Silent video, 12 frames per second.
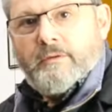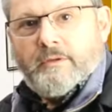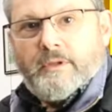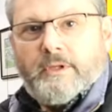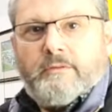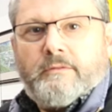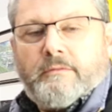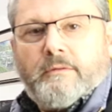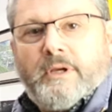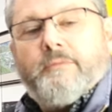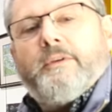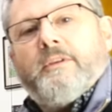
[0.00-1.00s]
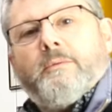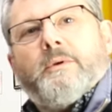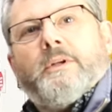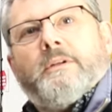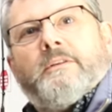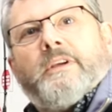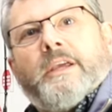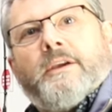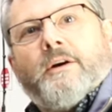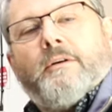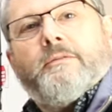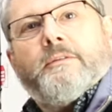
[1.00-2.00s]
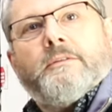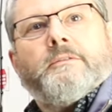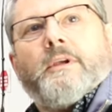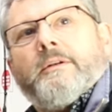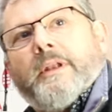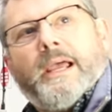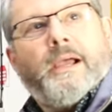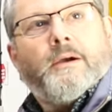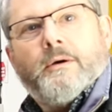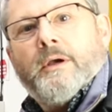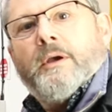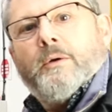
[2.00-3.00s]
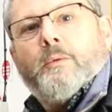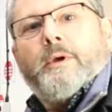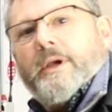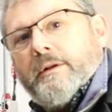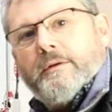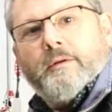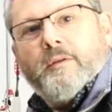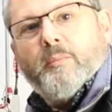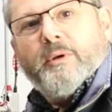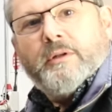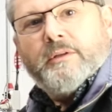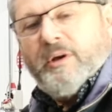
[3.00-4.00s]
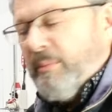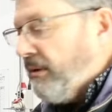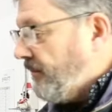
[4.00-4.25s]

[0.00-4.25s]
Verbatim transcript: So that's everything we need to take off. So now we're going to do the build-up.